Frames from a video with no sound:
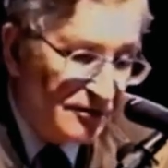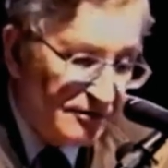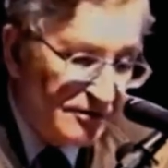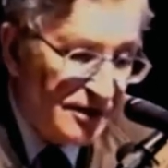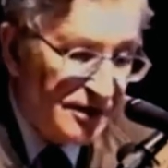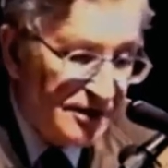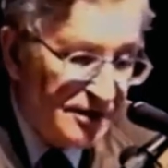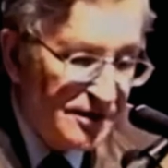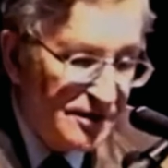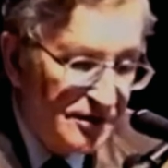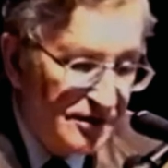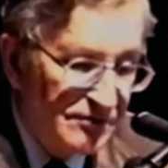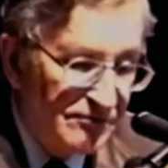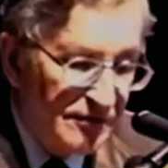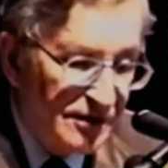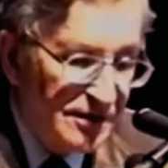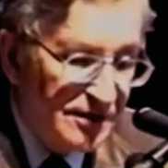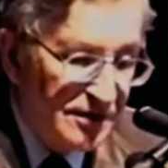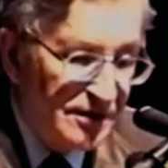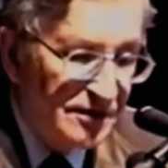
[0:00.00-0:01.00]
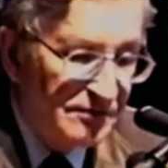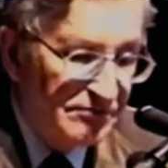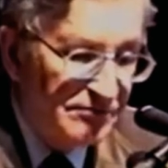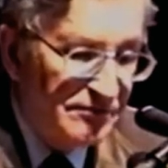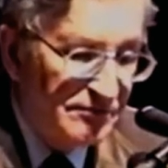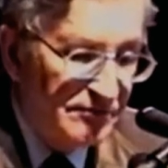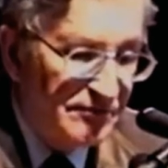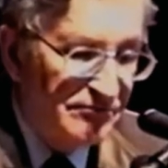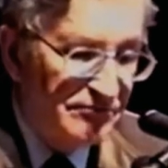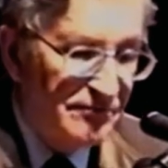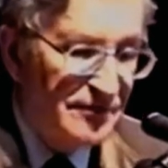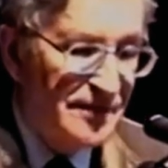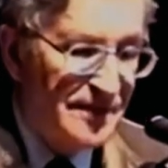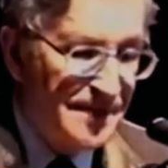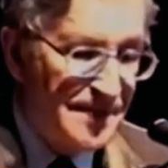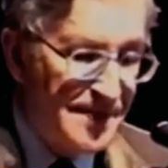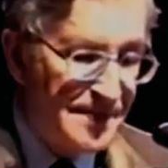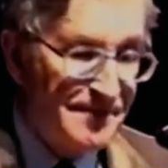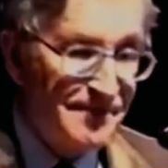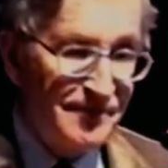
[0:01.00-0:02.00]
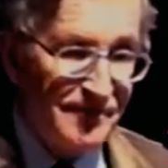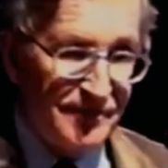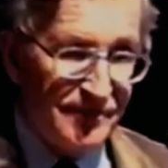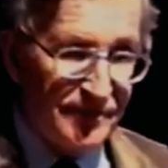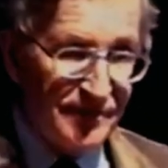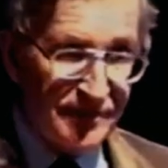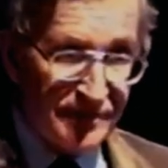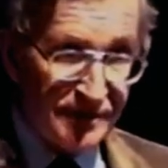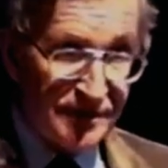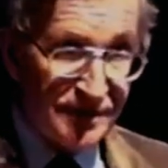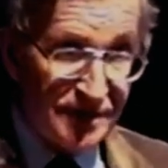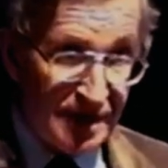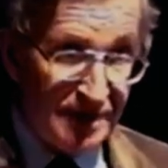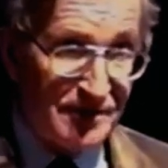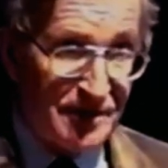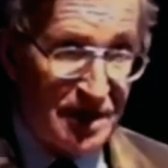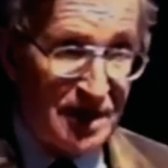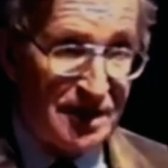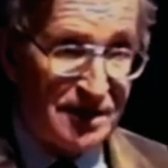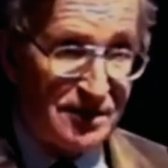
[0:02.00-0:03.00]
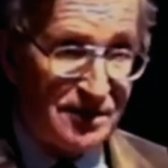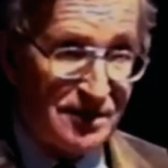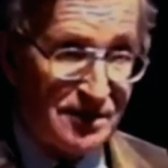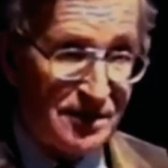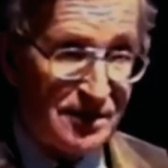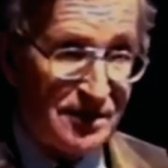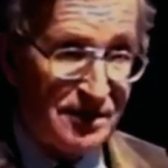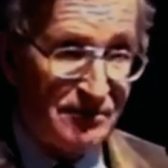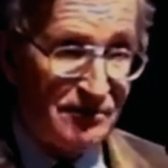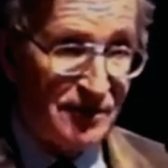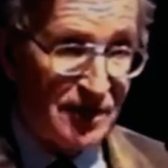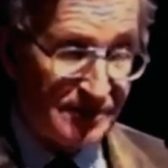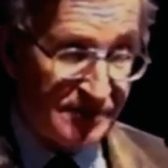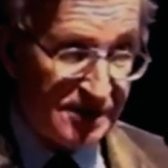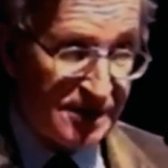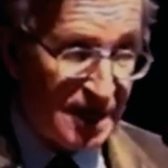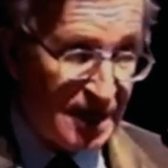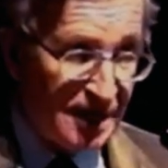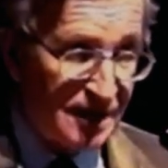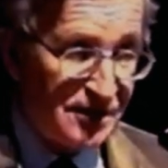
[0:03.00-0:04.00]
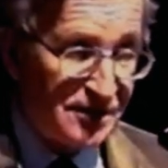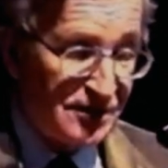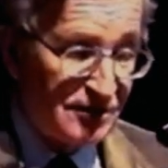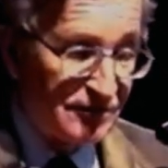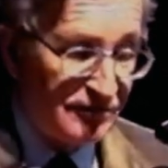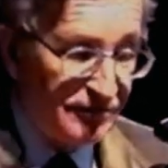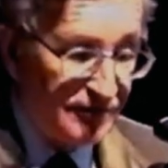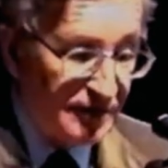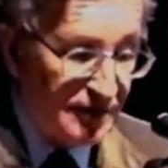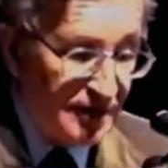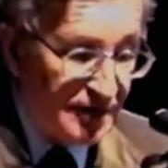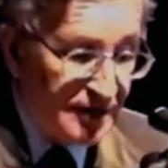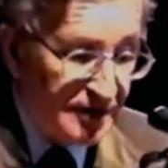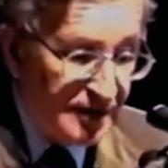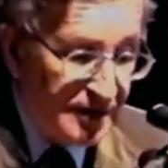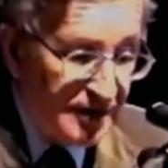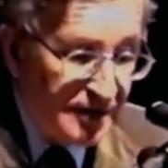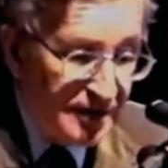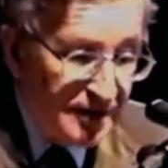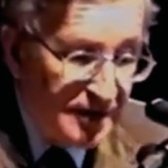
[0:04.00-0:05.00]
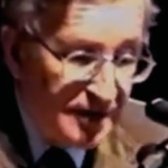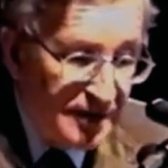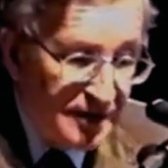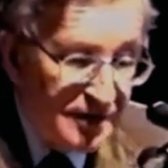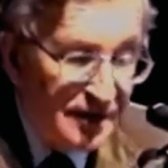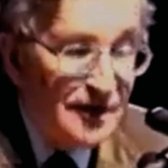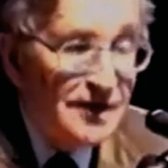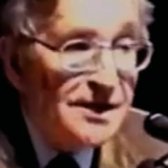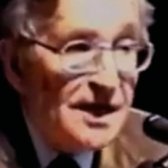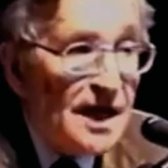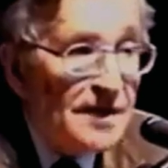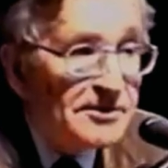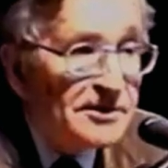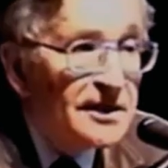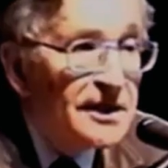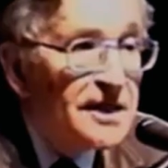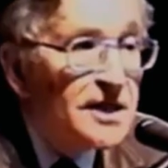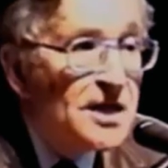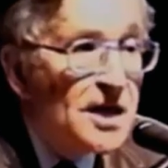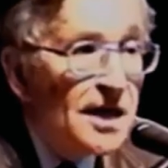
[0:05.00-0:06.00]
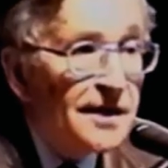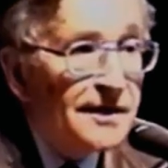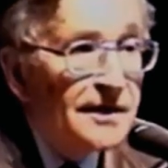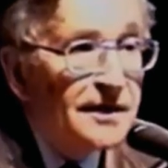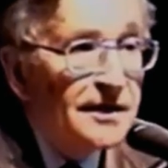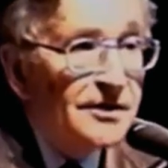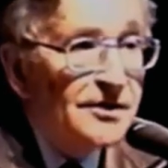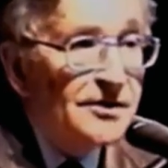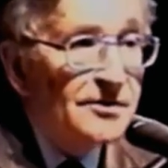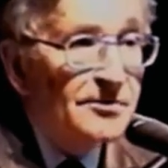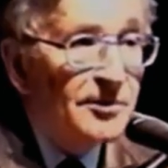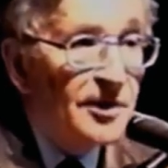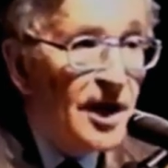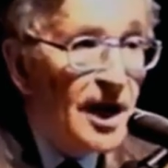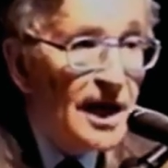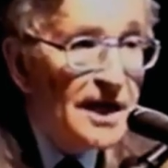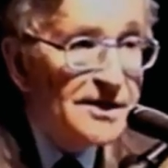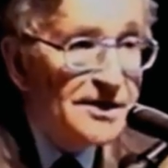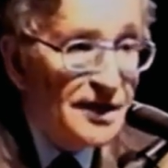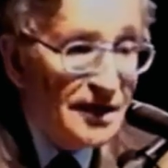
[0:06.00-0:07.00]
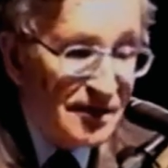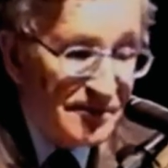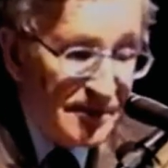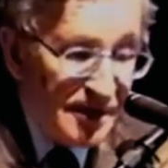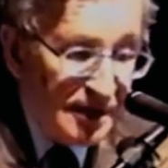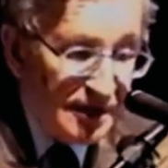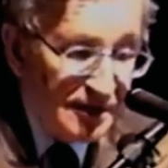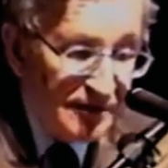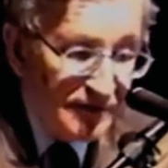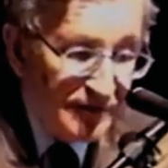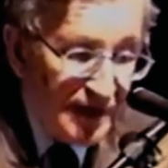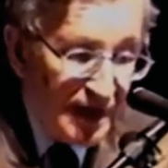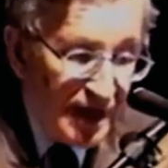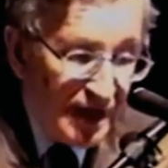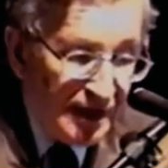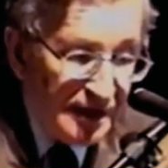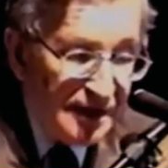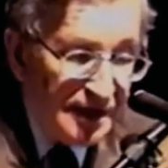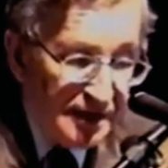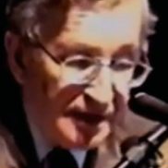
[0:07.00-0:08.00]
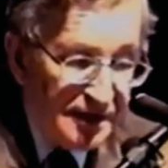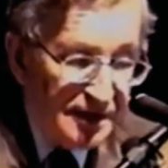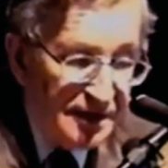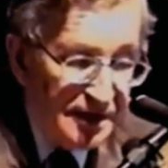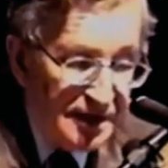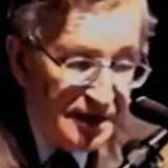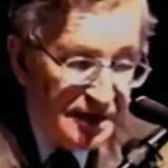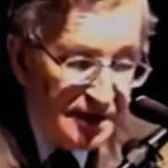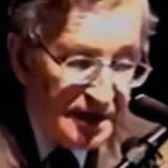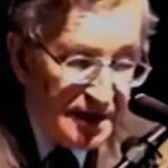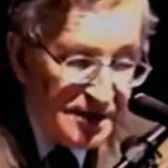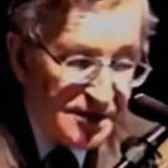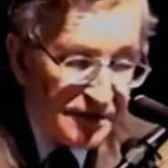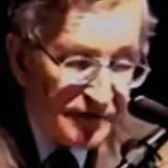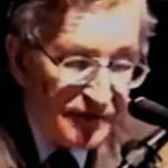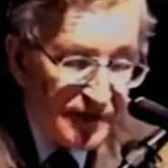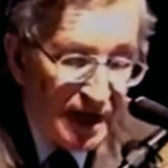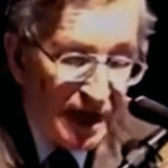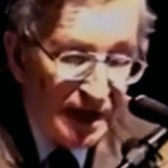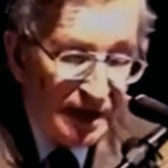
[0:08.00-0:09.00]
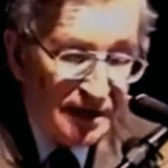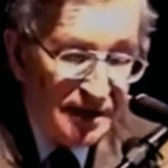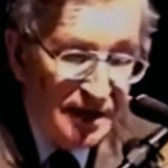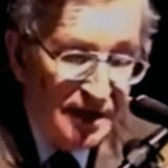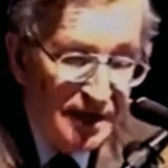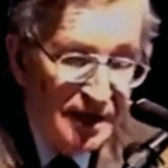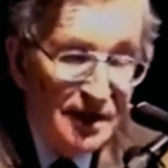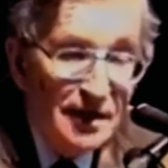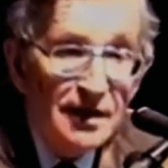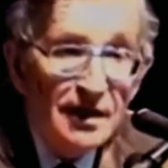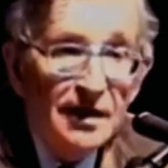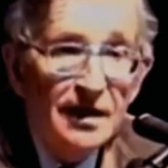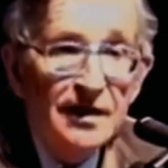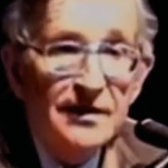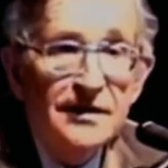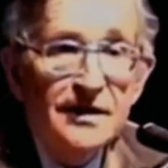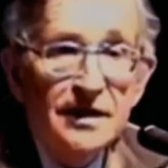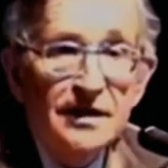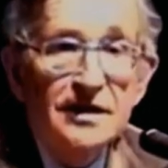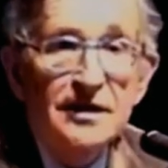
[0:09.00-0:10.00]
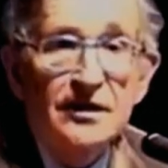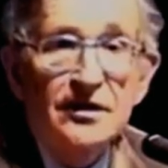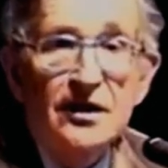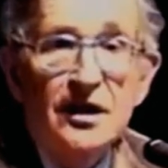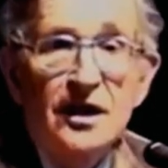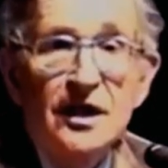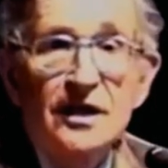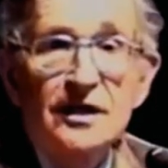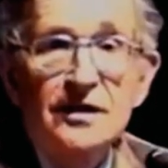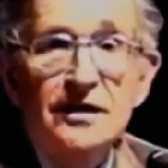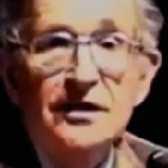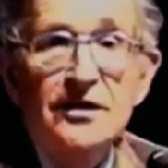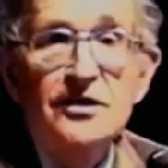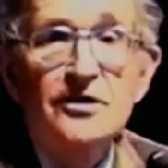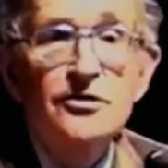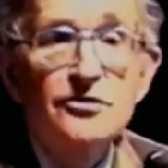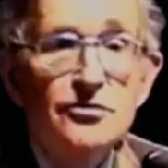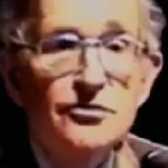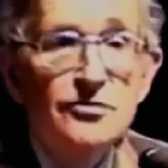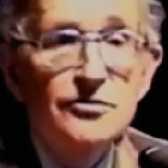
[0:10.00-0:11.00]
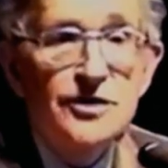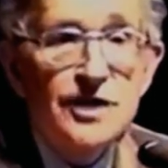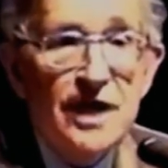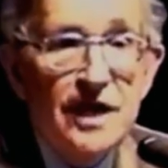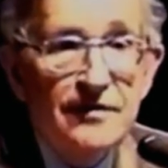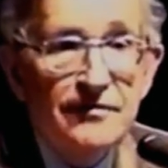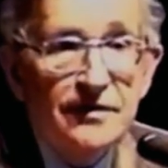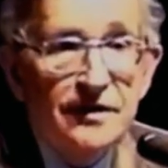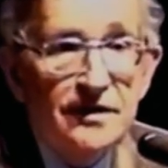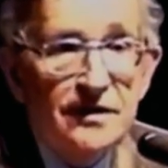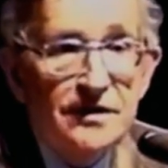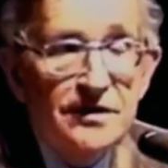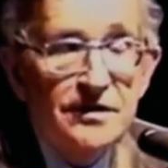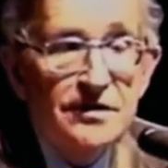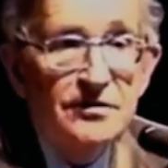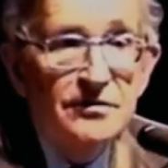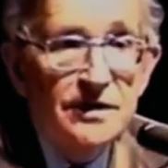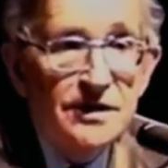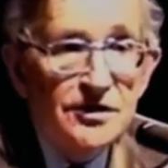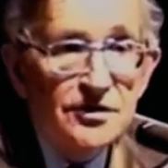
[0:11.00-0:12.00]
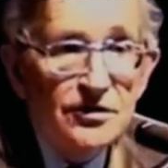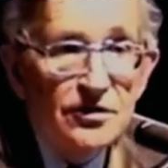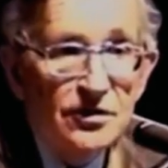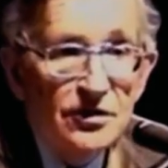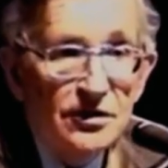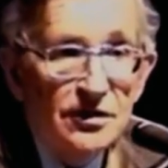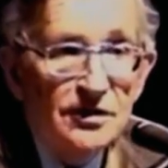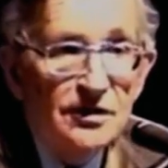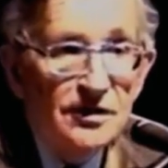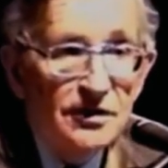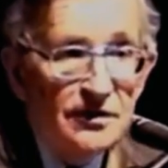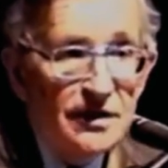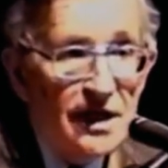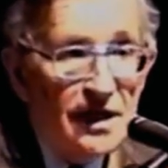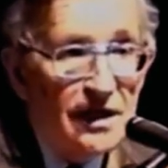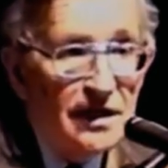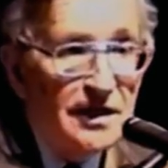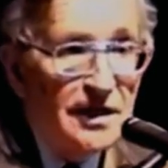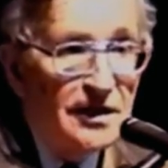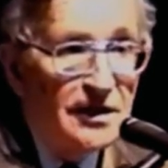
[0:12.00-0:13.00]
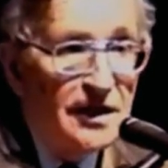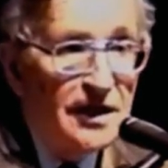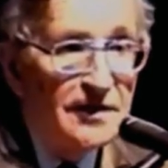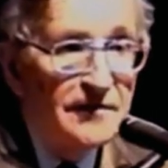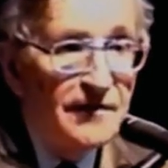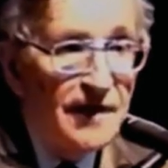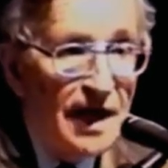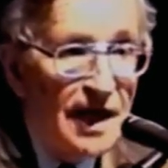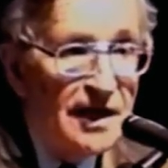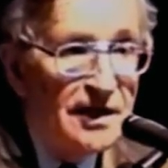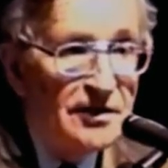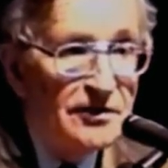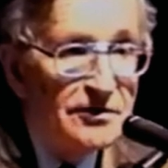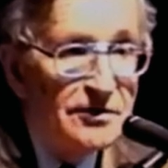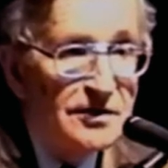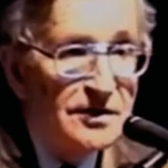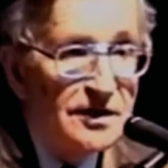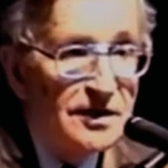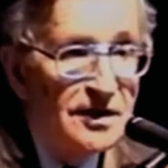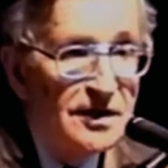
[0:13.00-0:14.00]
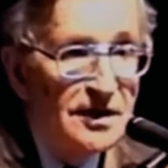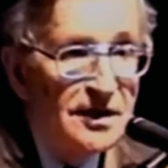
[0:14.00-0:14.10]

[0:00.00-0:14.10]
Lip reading: Just to summarize what I'm saying so far, there is absolutely nothing surprising about the fact, and indeed it is a fact, that there are huge efforts to install totalitarian values